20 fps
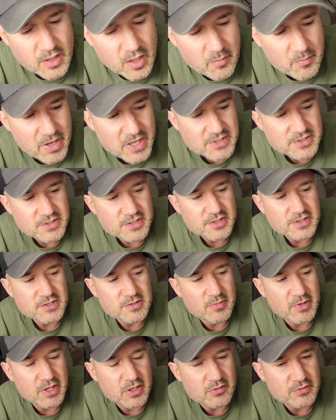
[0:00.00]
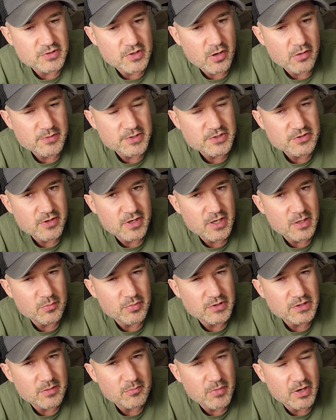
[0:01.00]
Imagine somebody who's always trying to
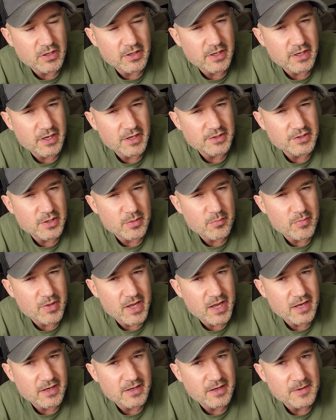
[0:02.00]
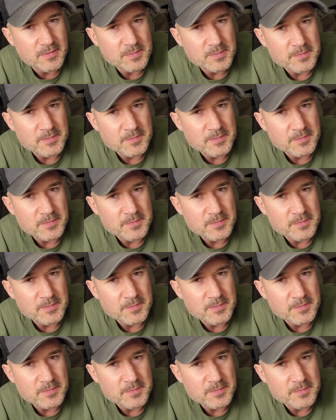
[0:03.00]
put the monkey on your back